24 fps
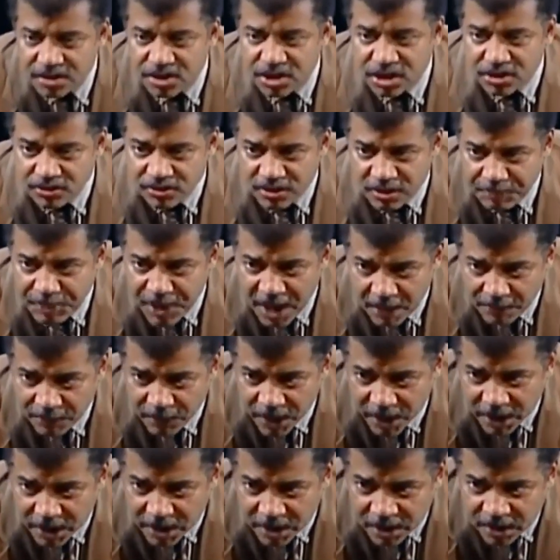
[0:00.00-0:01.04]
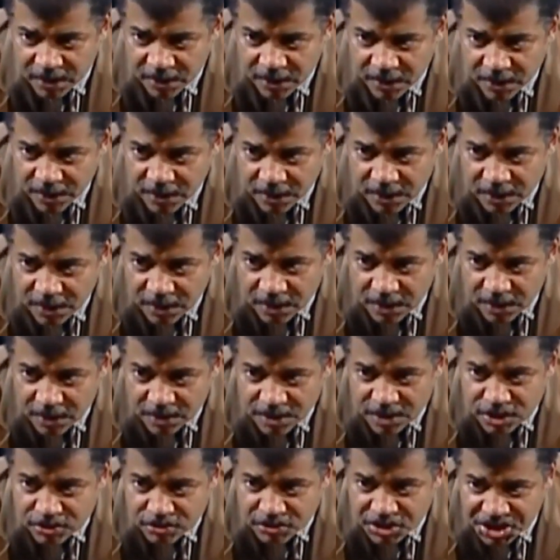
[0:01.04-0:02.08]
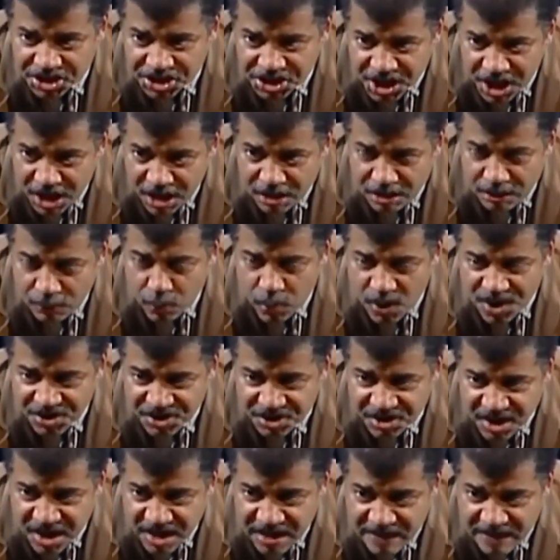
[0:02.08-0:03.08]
to the public to share with